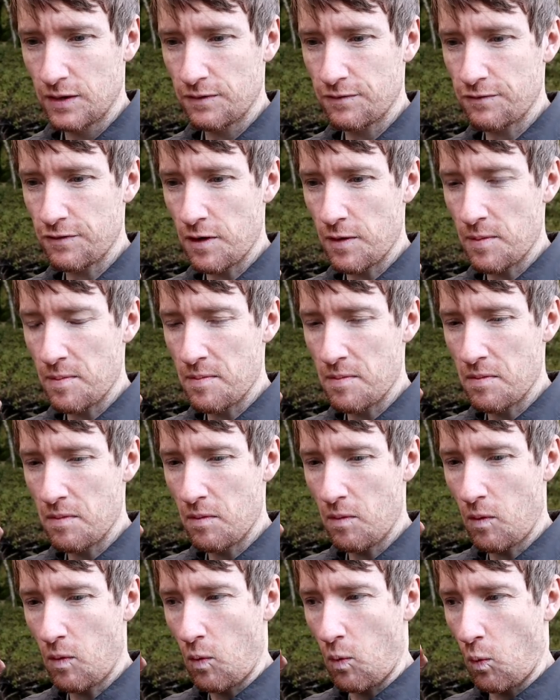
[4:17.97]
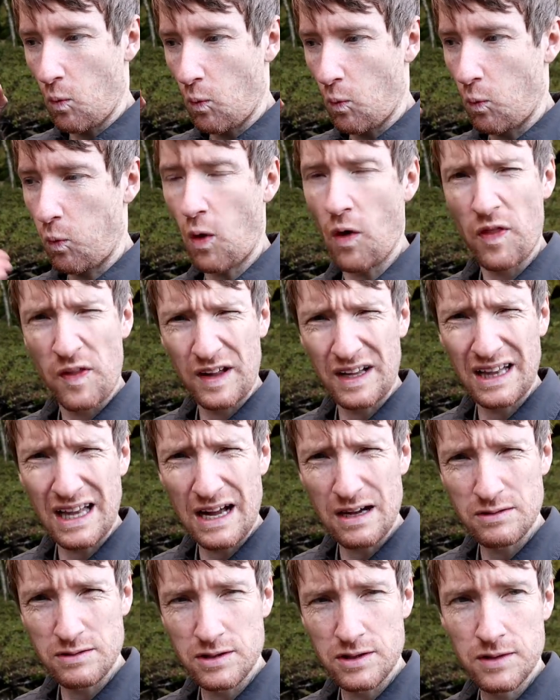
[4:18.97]
from what the
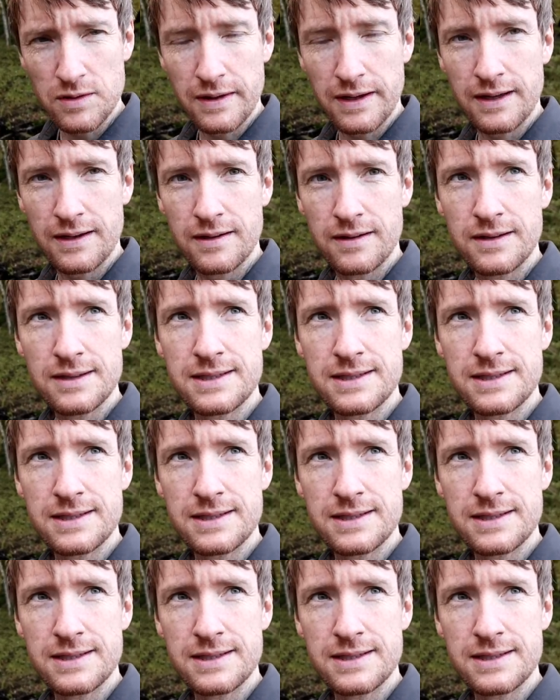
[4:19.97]
clouds are doing.